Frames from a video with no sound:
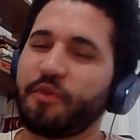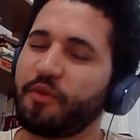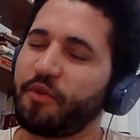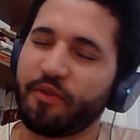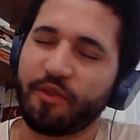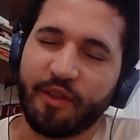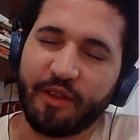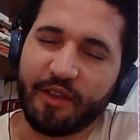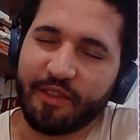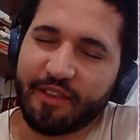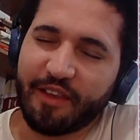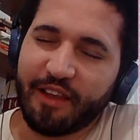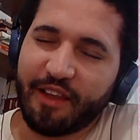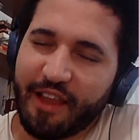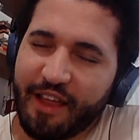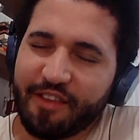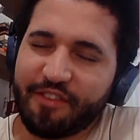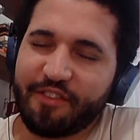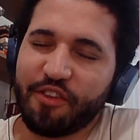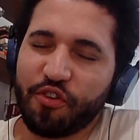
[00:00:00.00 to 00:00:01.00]
the
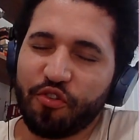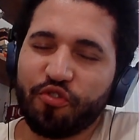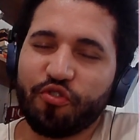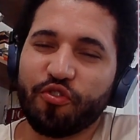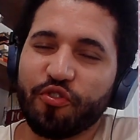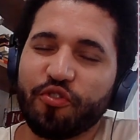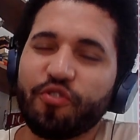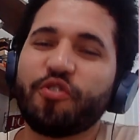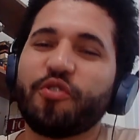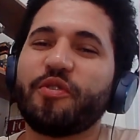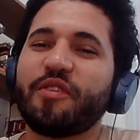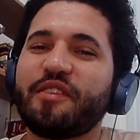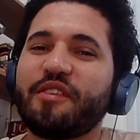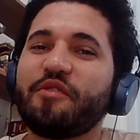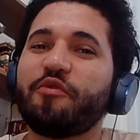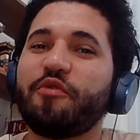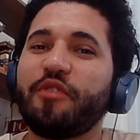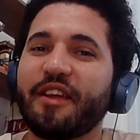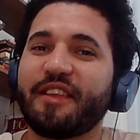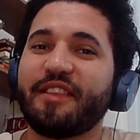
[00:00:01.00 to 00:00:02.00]
last thing you should do is
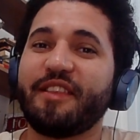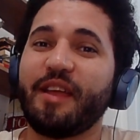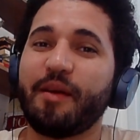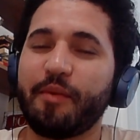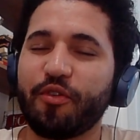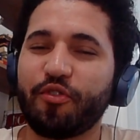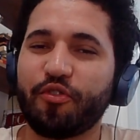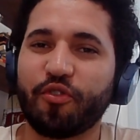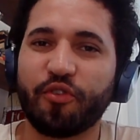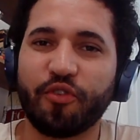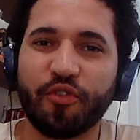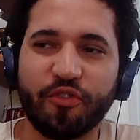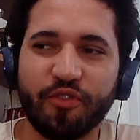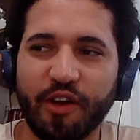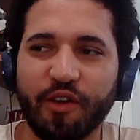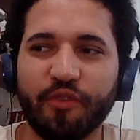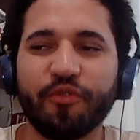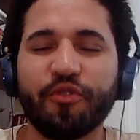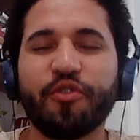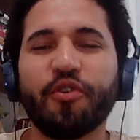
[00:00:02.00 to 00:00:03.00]
inflict damage on
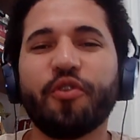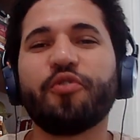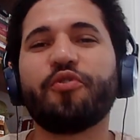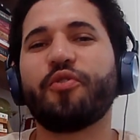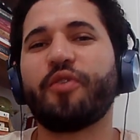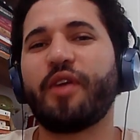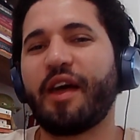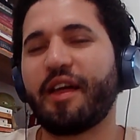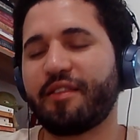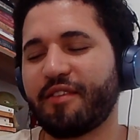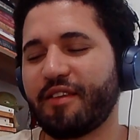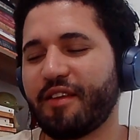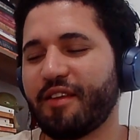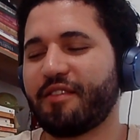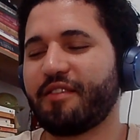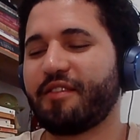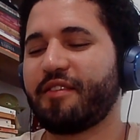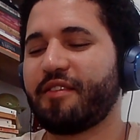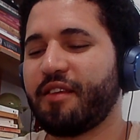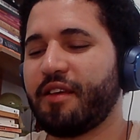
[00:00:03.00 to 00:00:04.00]
yourself. Don't do that.
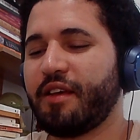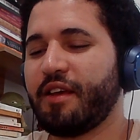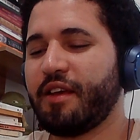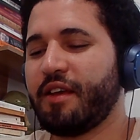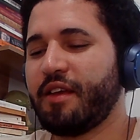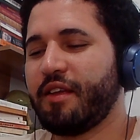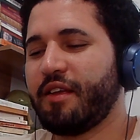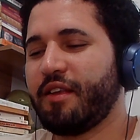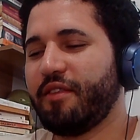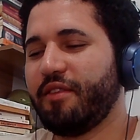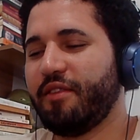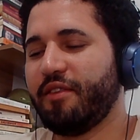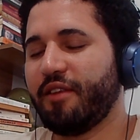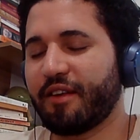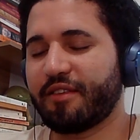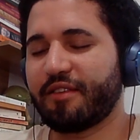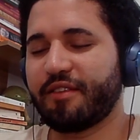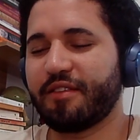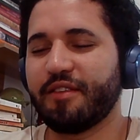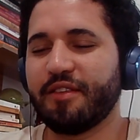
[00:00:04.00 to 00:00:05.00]
It's
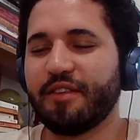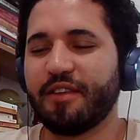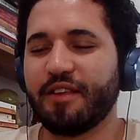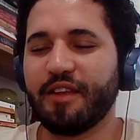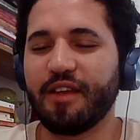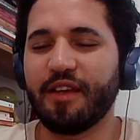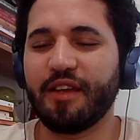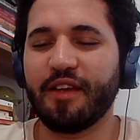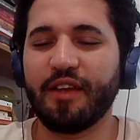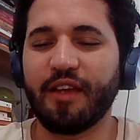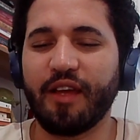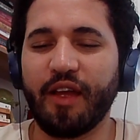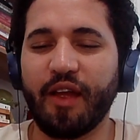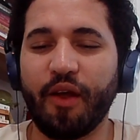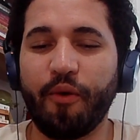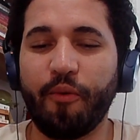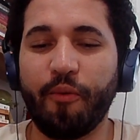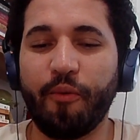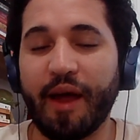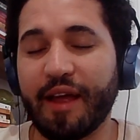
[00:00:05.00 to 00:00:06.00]
not the
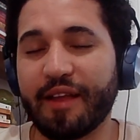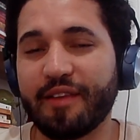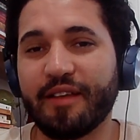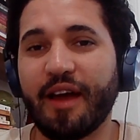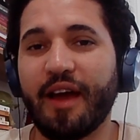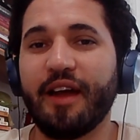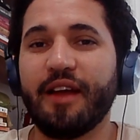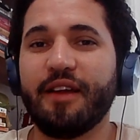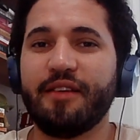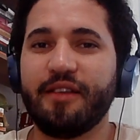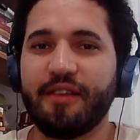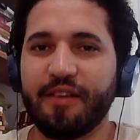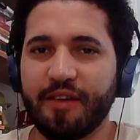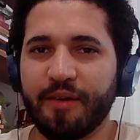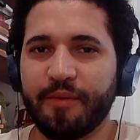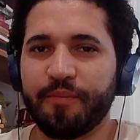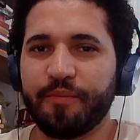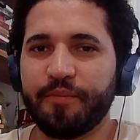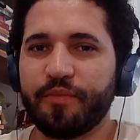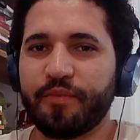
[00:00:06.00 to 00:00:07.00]
right idea.
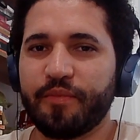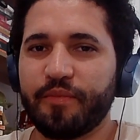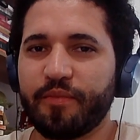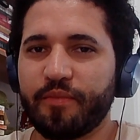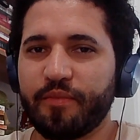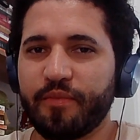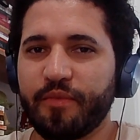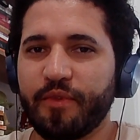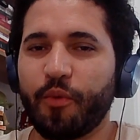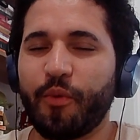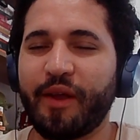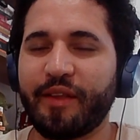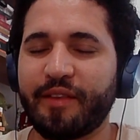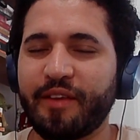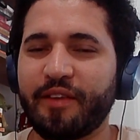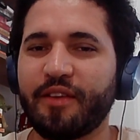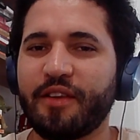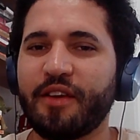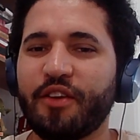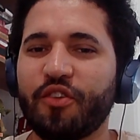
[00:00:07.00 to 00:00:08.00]
The right
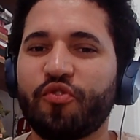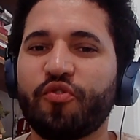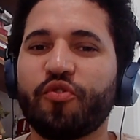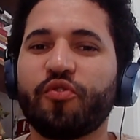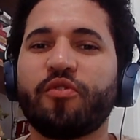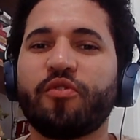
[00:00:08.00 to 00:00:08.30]
idea is to